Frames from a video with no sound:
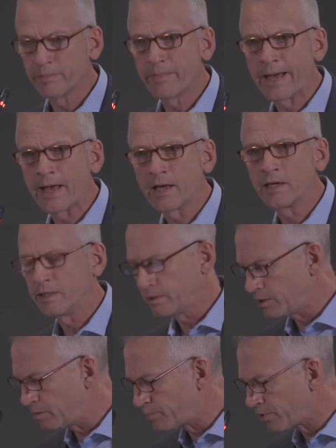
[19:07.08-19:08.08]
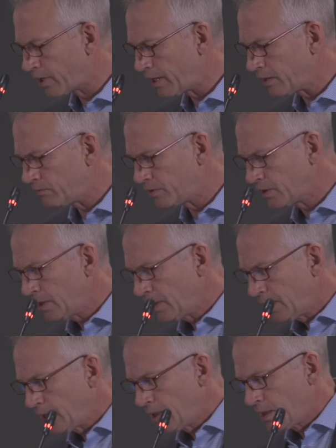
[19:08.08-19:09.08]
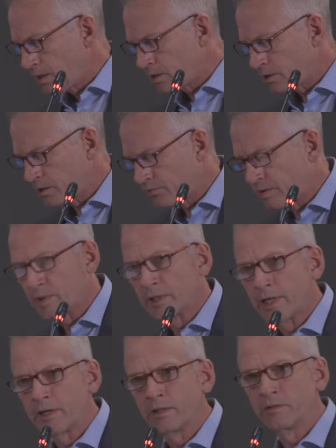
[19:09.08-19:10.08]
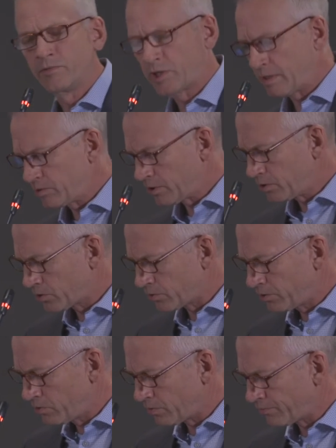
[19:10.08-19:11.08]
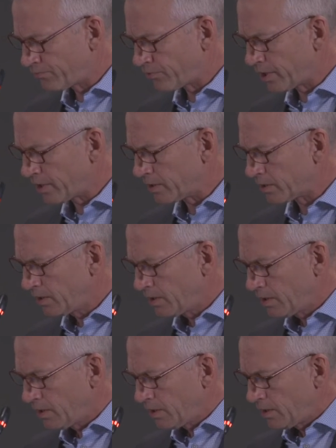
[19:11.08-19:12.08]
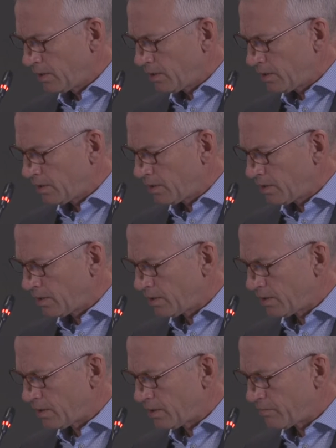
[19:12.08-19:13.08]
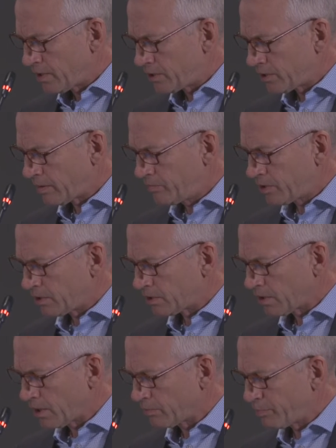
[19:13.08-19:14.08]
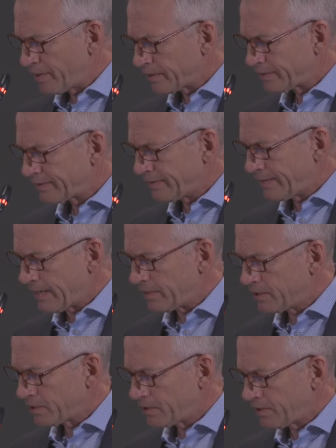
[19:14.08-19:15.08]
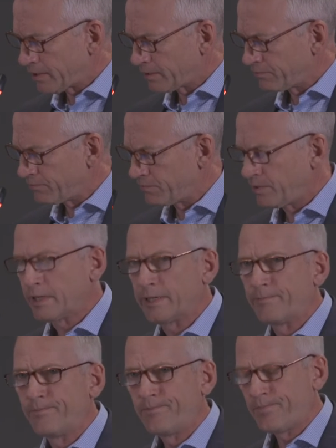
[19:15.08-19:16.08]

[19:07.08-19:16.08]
the mad and the depraved. This is from a letter of James Ensor to a friend. My subjects are personnages terrifiés,